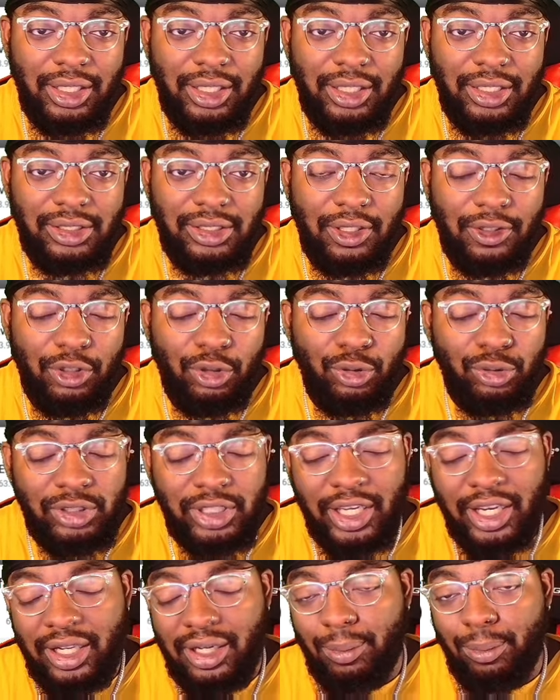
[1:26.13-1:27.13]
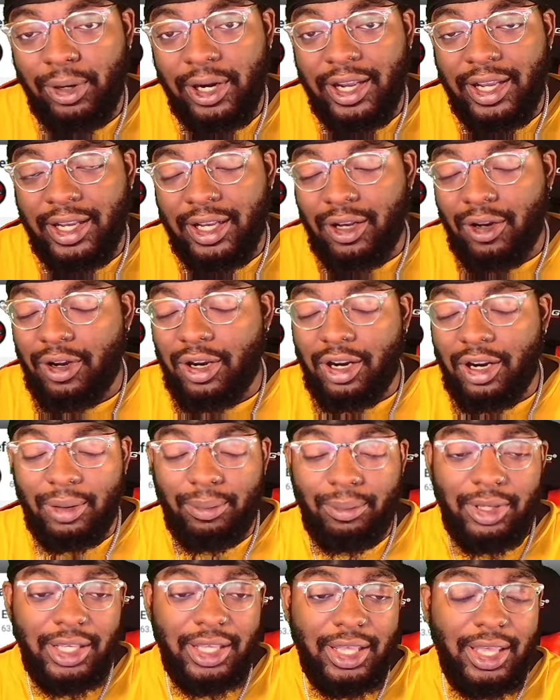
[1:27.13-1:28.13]
So you taking a break gonna hurt
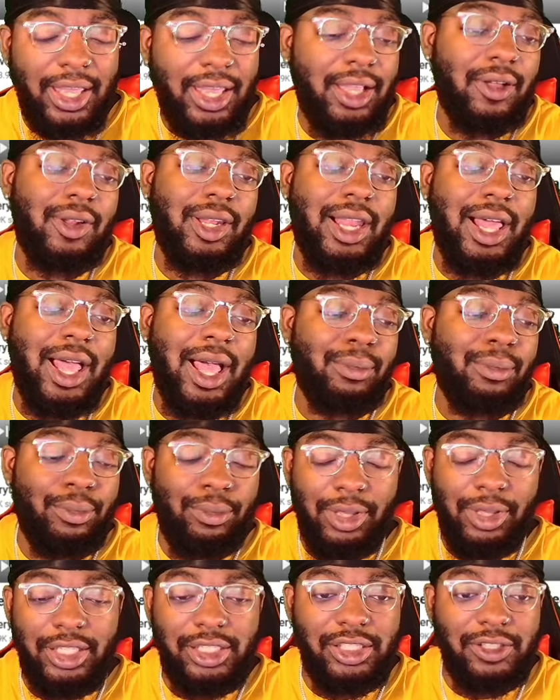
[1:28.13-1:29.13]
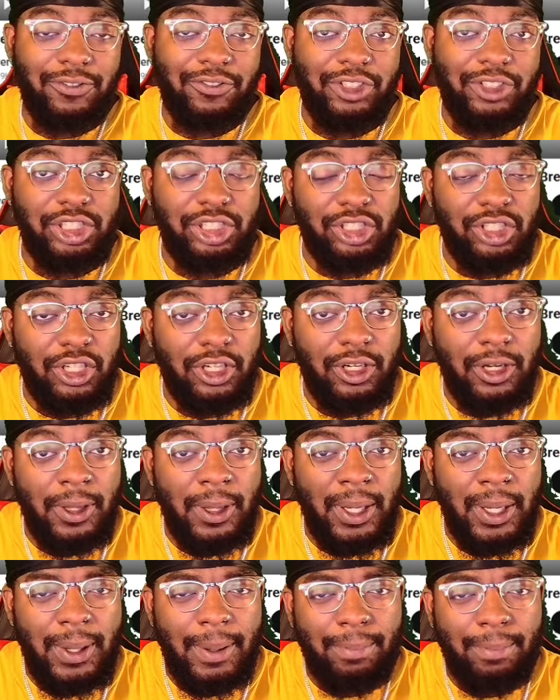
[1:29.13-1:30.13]
me. I ain't gonna lie. I'm gonna miss you for sure.
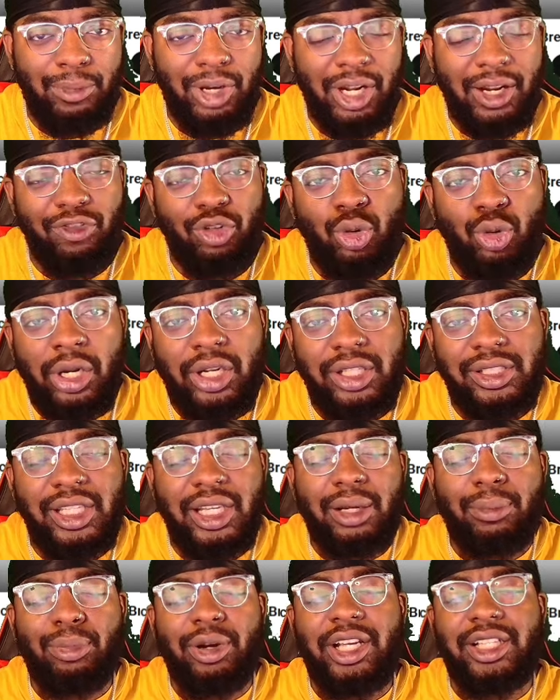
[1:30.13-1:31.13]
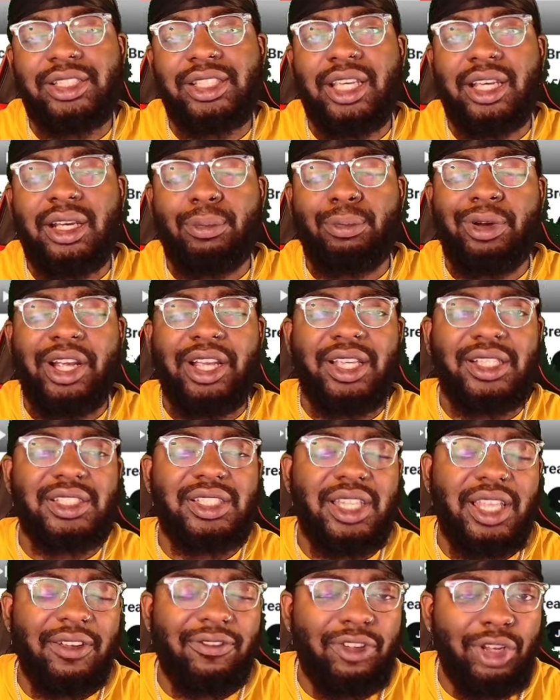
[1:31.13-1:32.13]
But if you want to take a break, take a break. It's
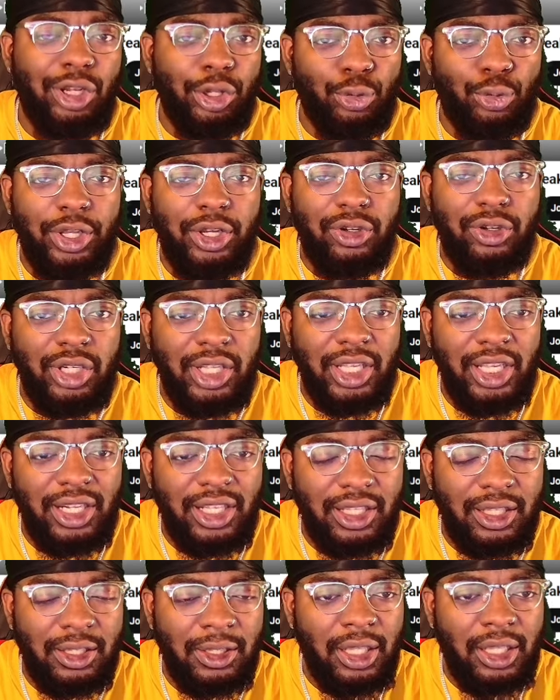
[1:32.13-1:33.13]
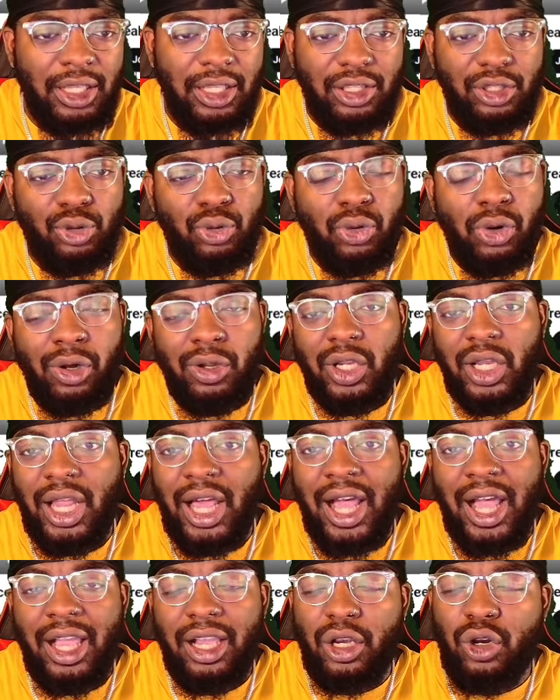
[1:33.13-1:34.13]
definitely well needed. You
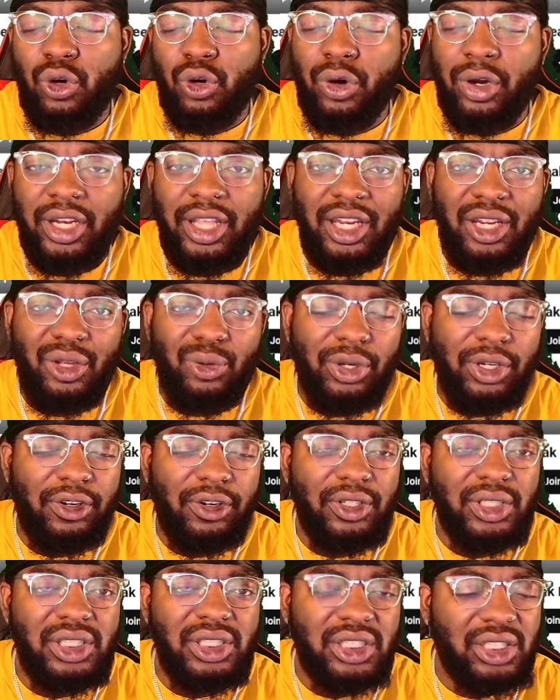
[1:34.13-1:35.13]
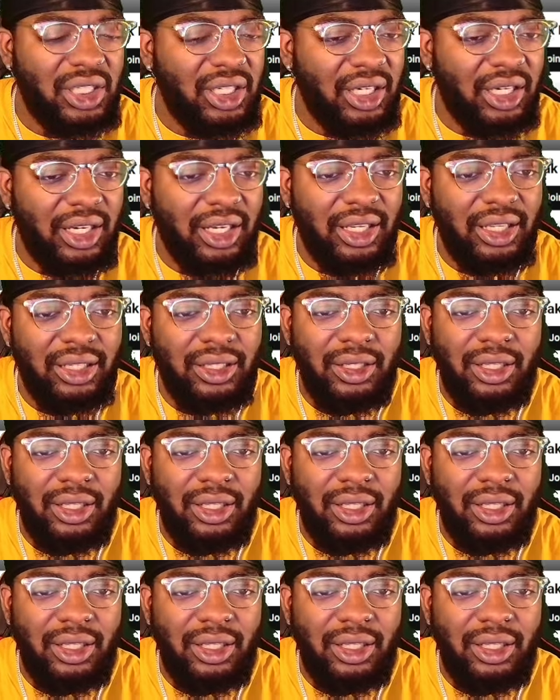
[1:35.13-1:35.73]
online going at it with Chrisean.